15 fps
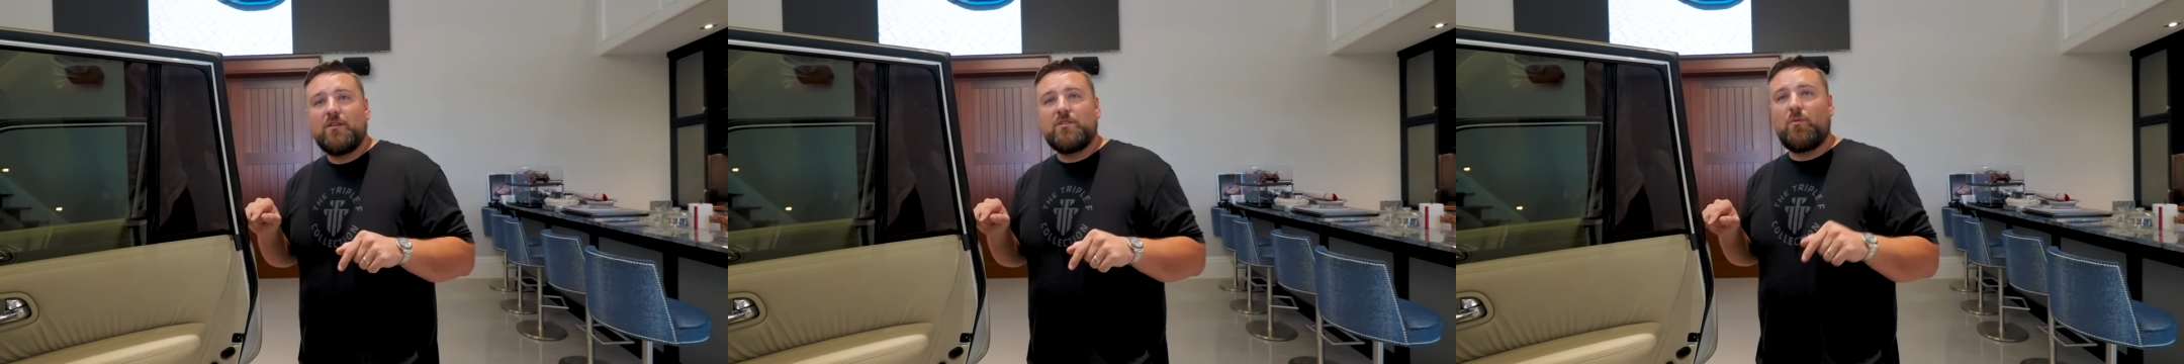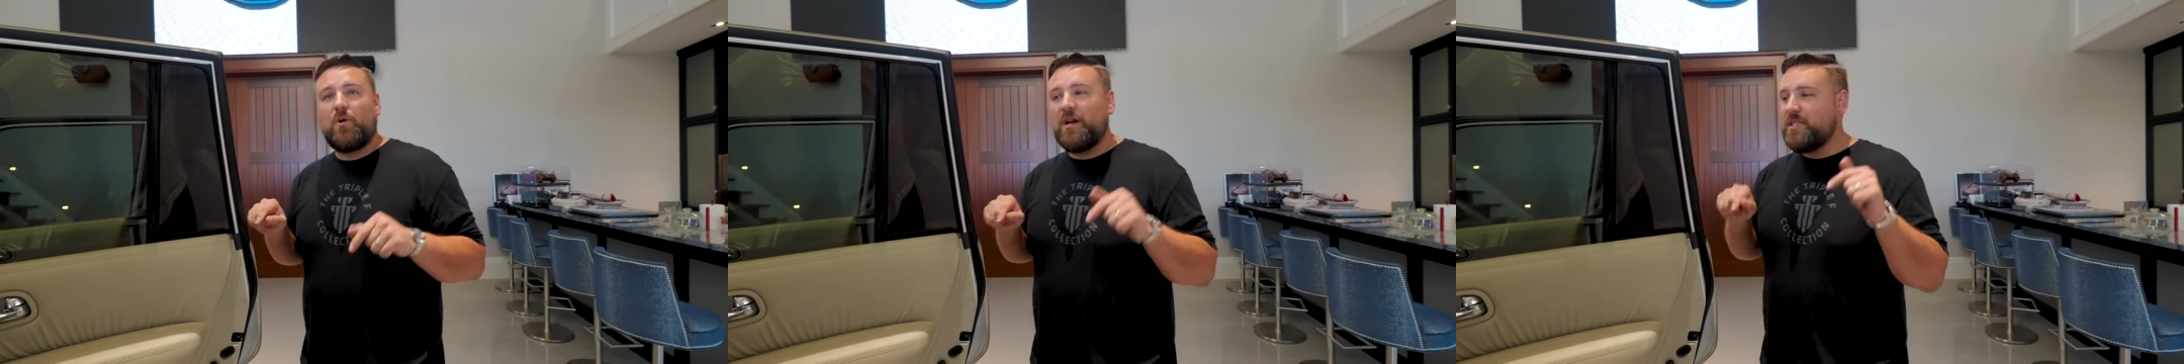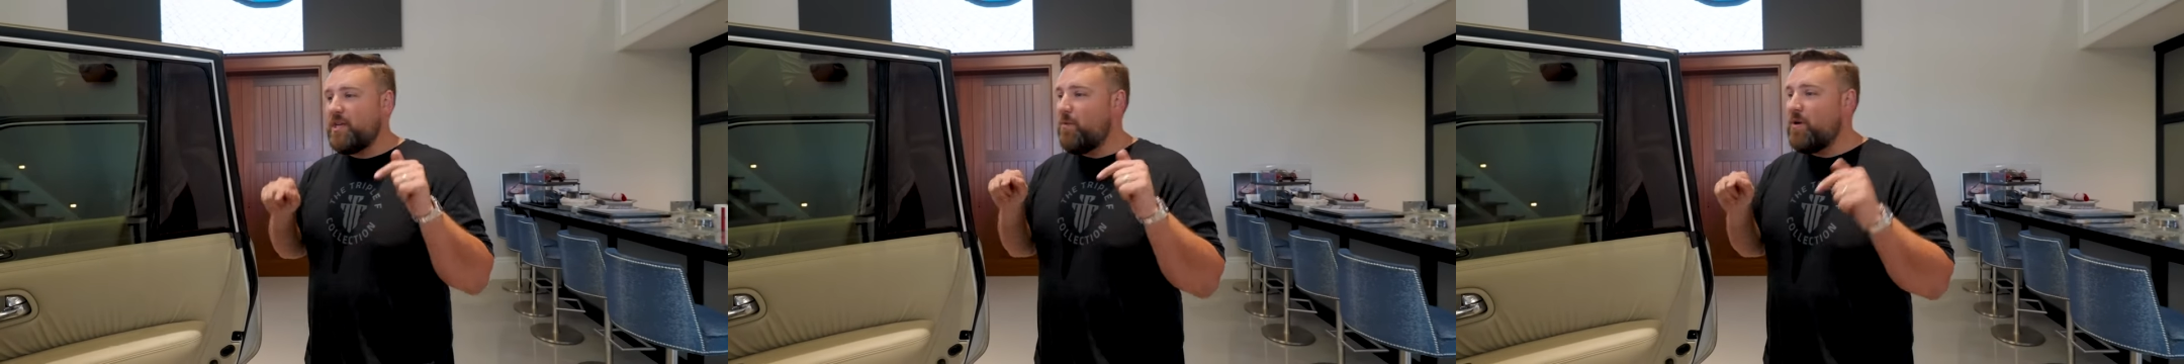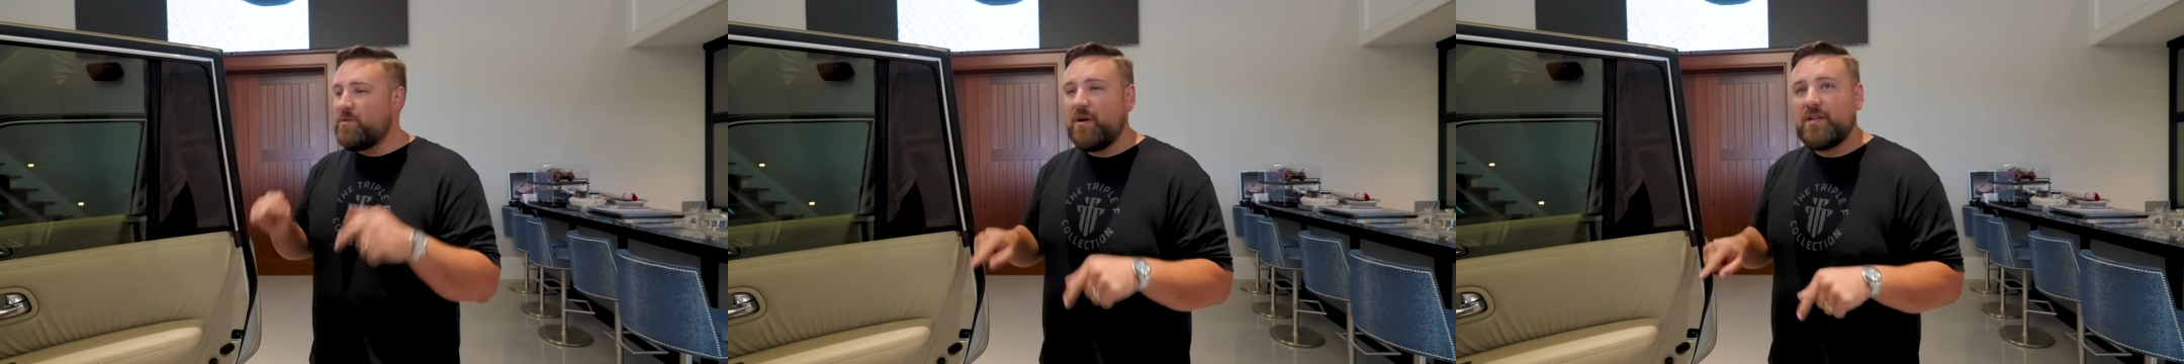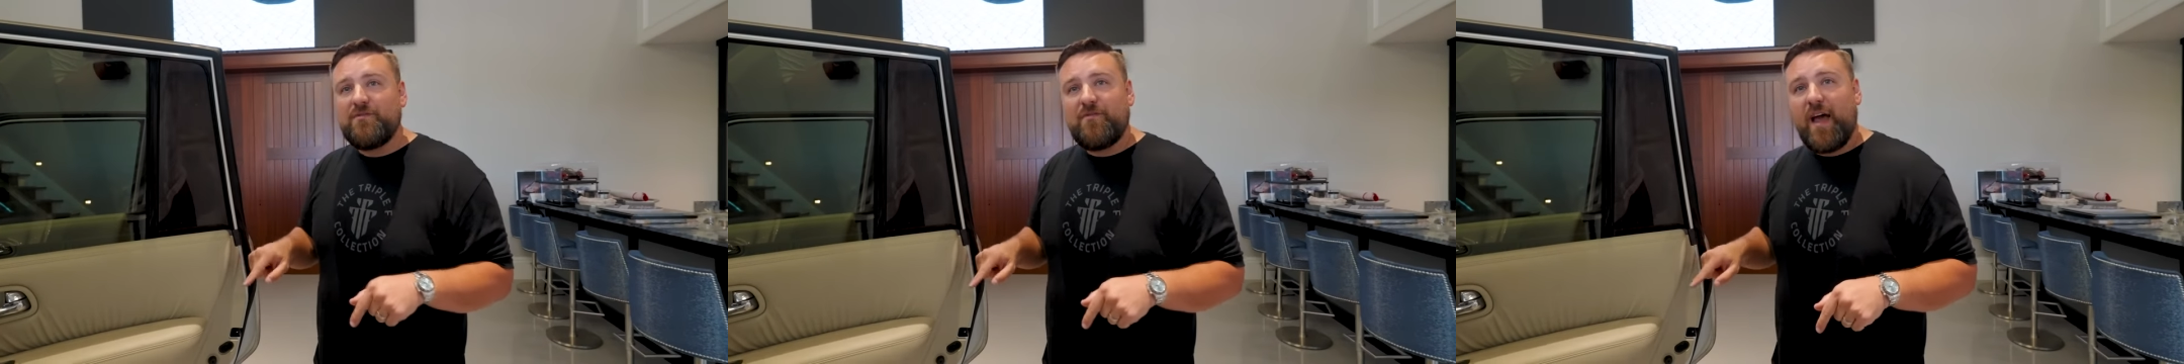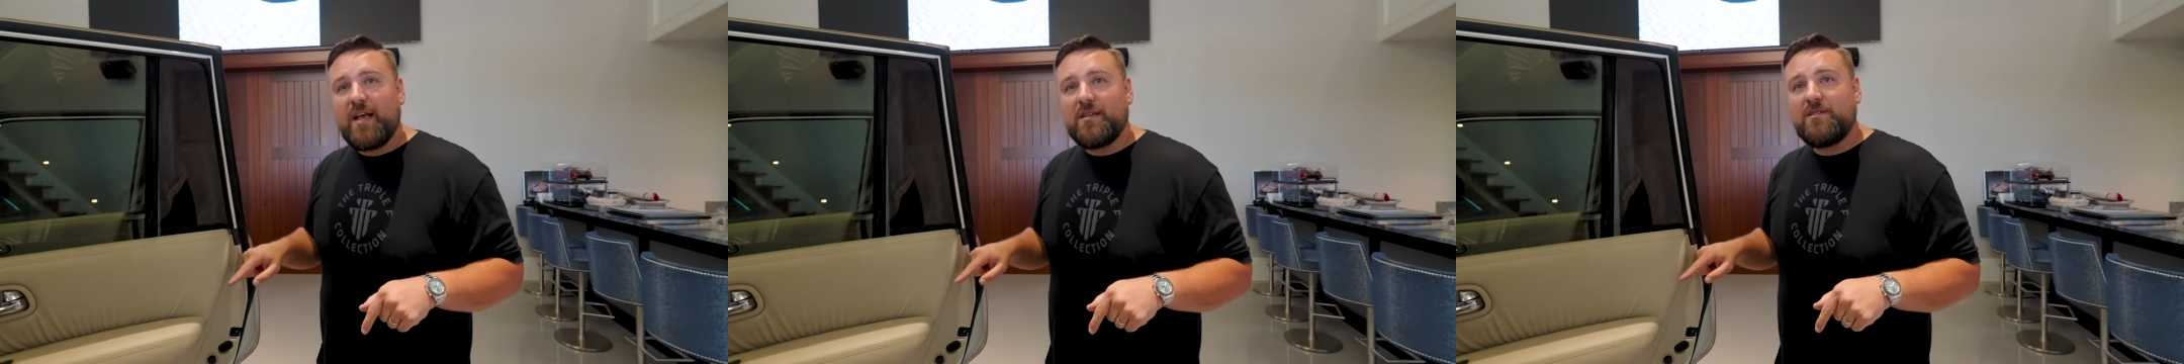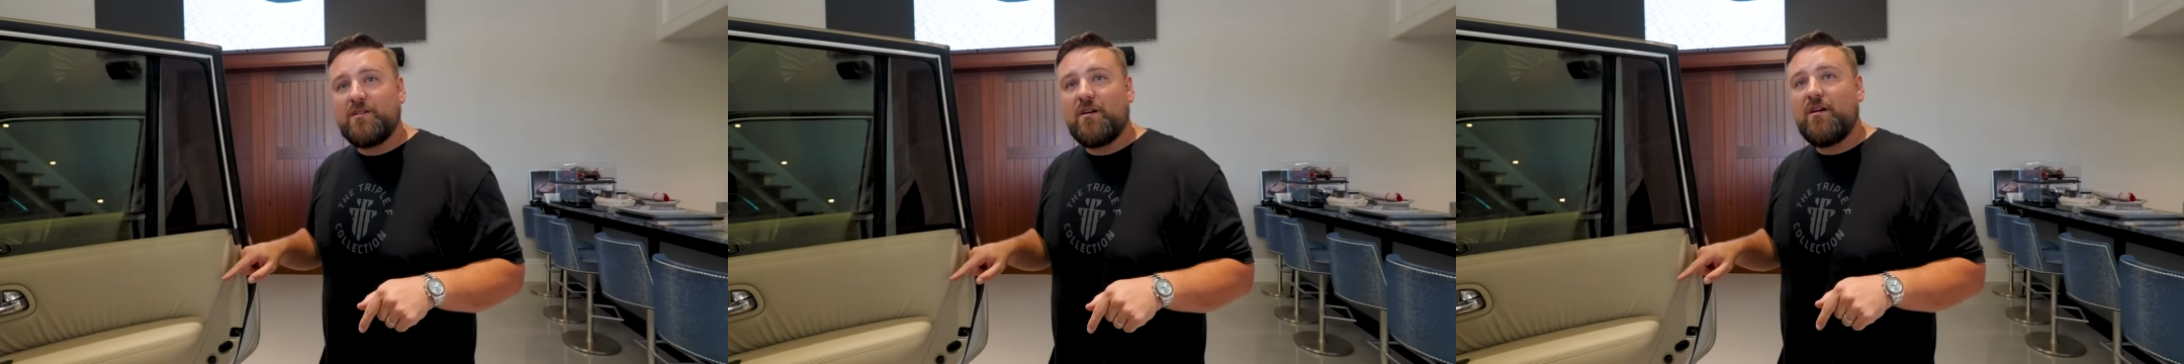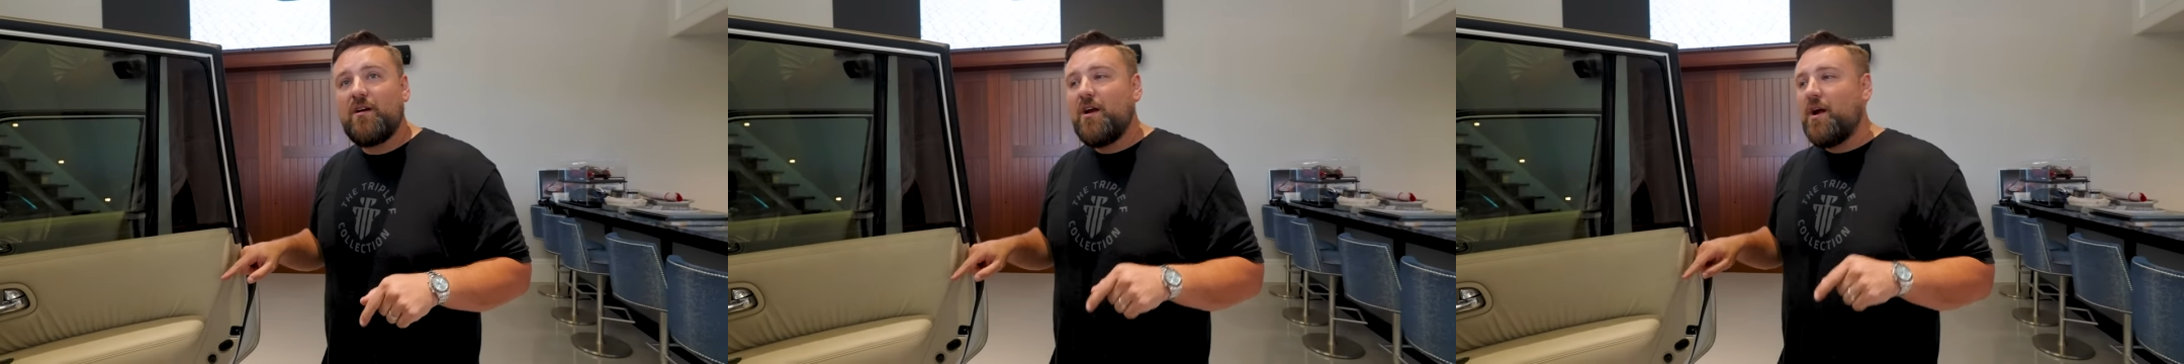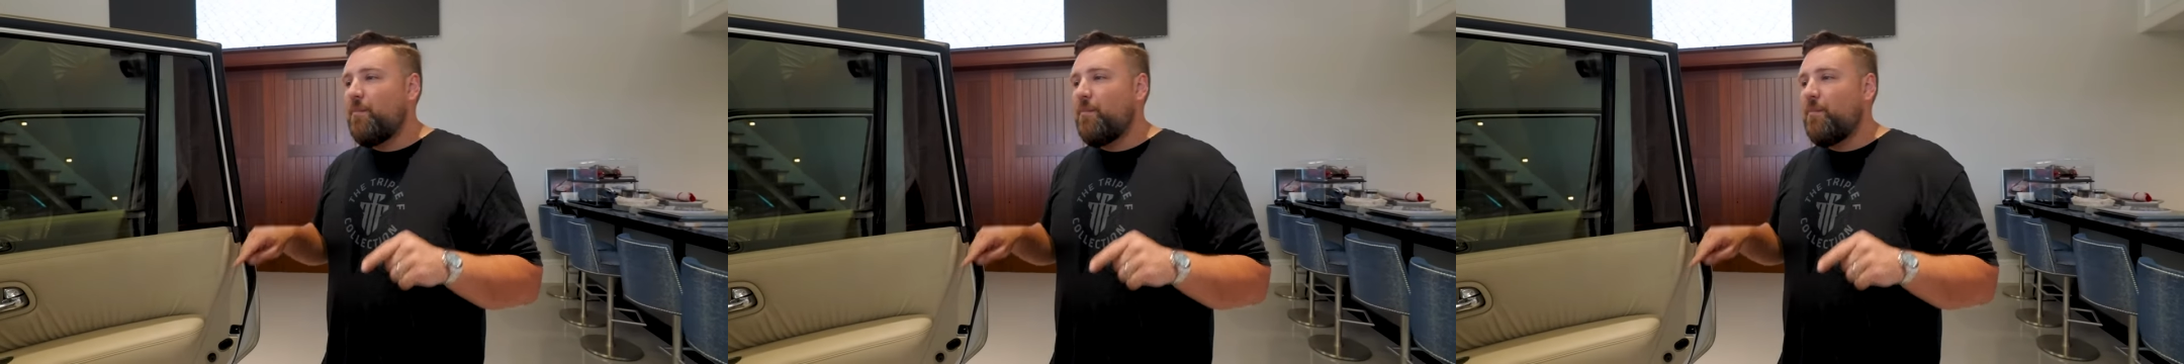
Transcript: So we're gonna see which one's faster.